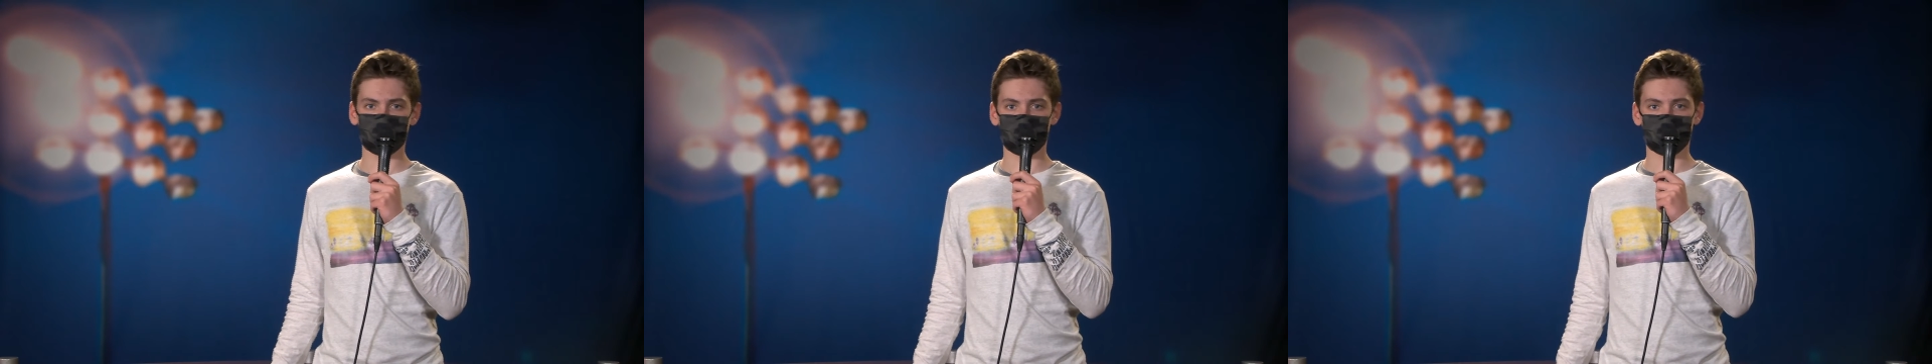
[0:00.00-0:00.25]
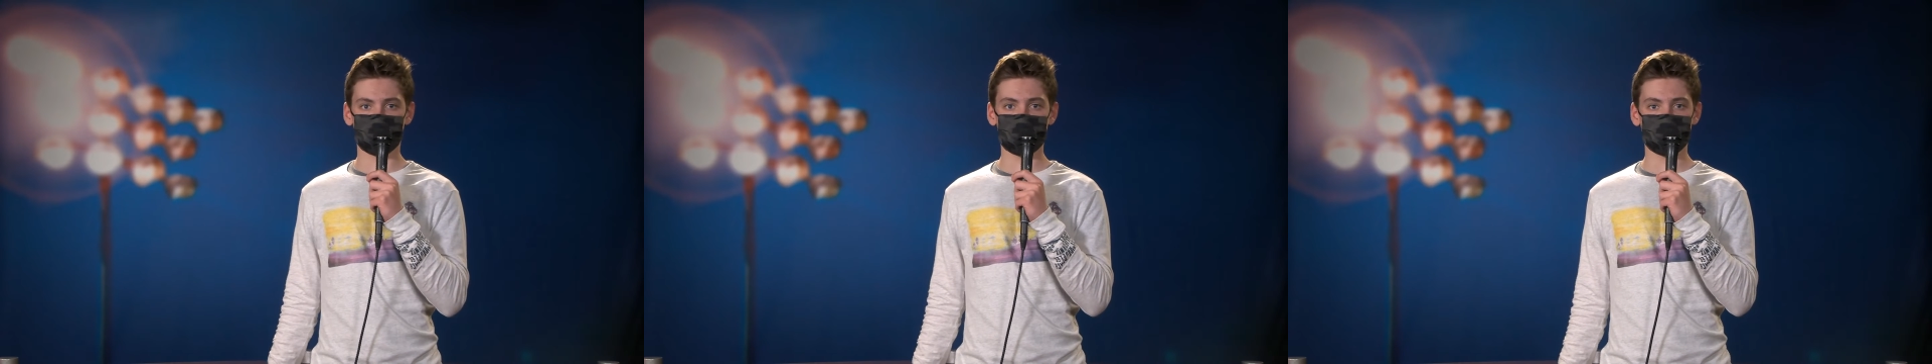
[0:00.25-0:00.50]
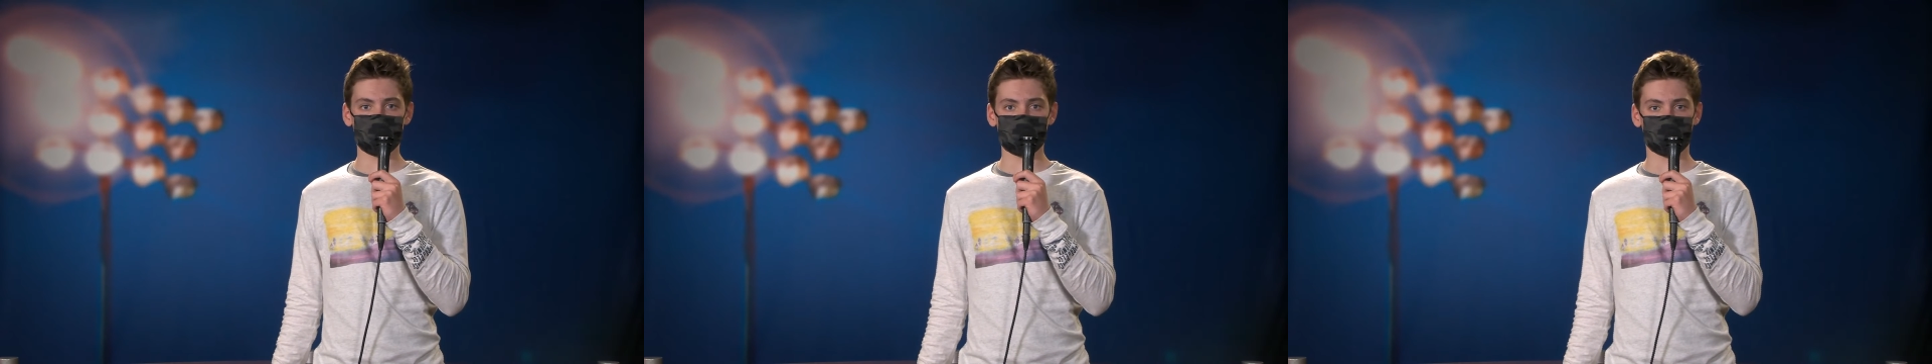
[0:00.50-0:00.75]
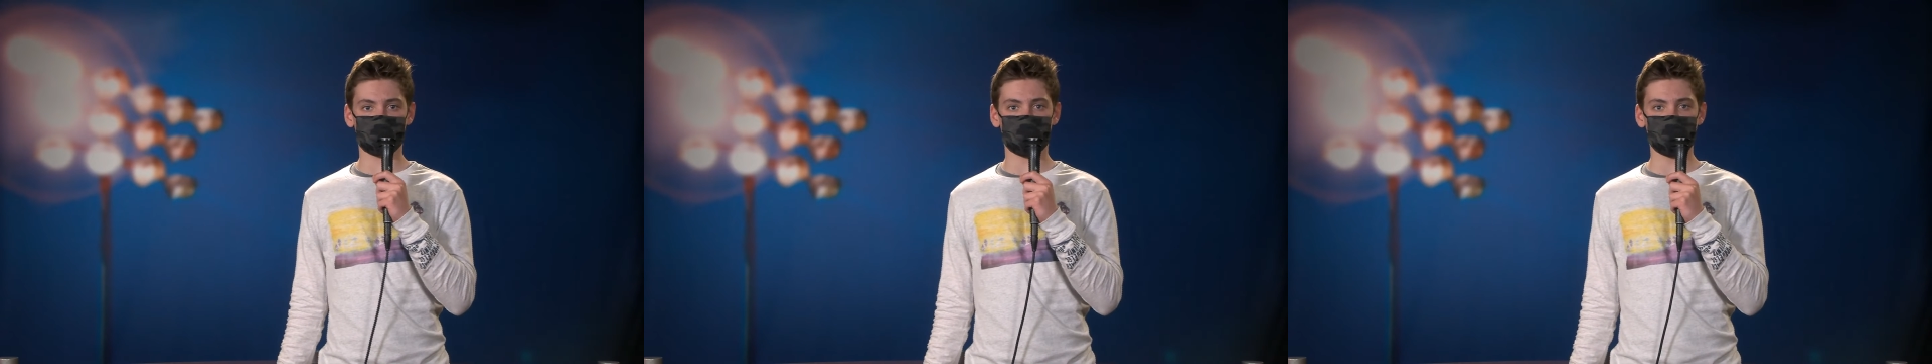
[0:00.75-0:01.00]
Please visit the
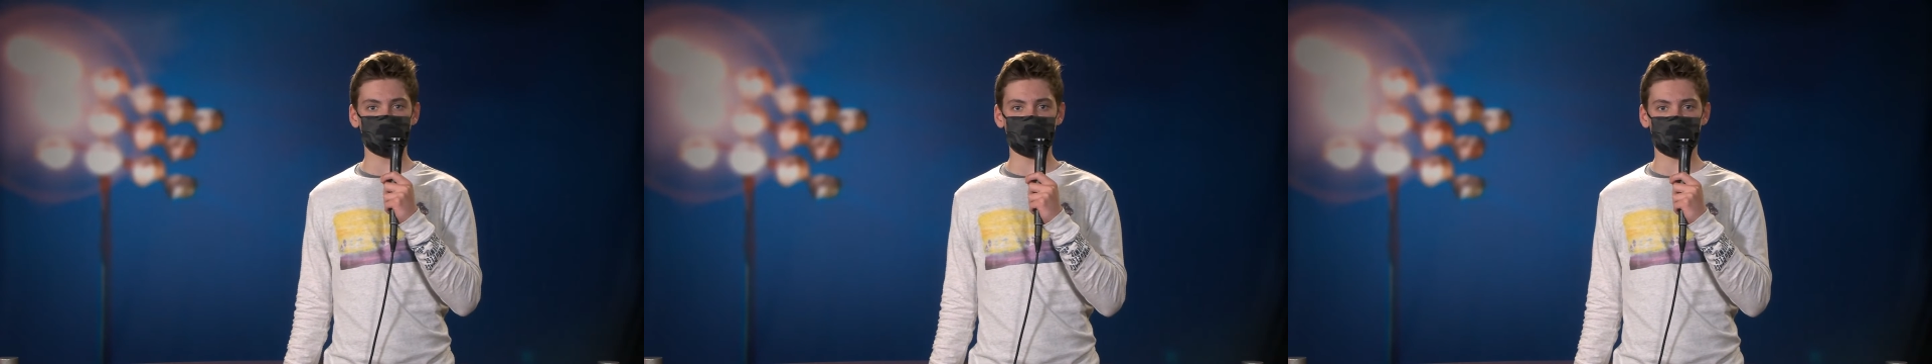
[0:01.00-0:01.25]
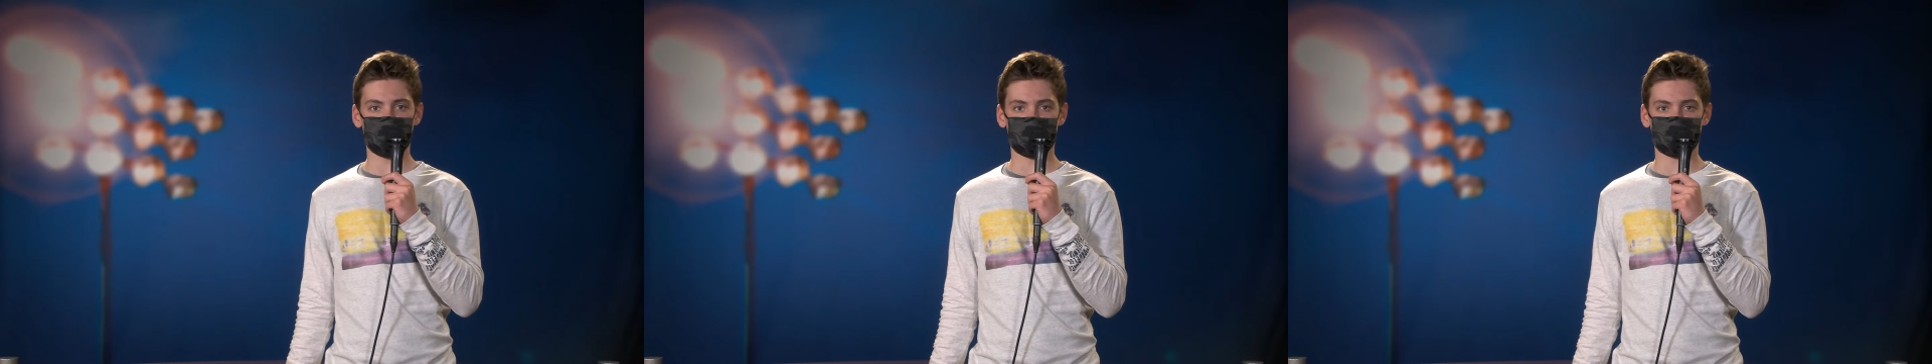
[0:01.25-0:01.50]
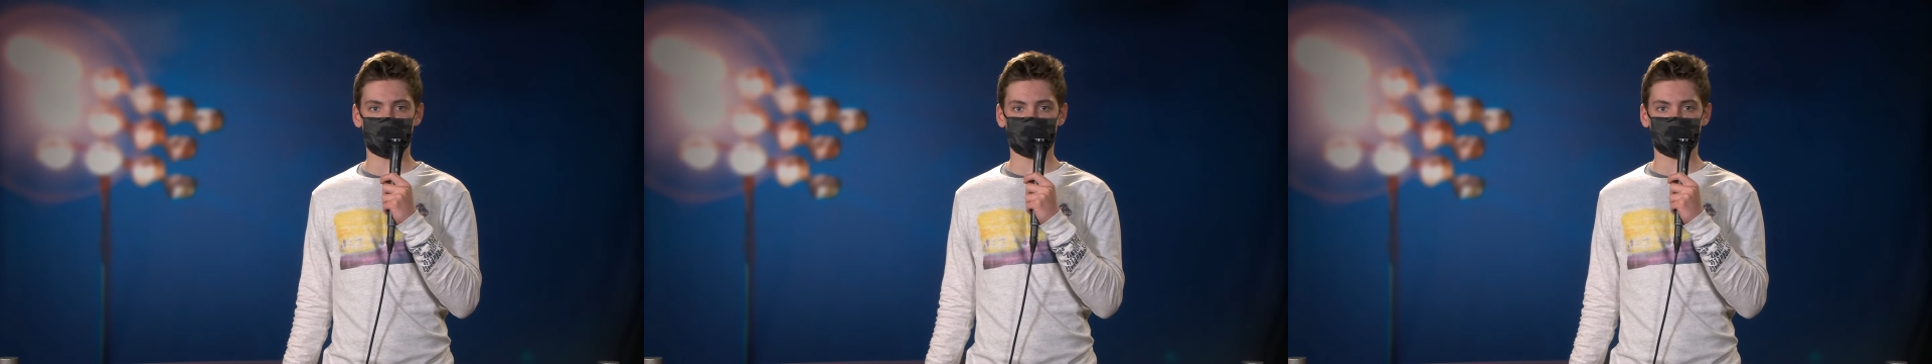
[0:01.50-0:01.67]
Patriot Press at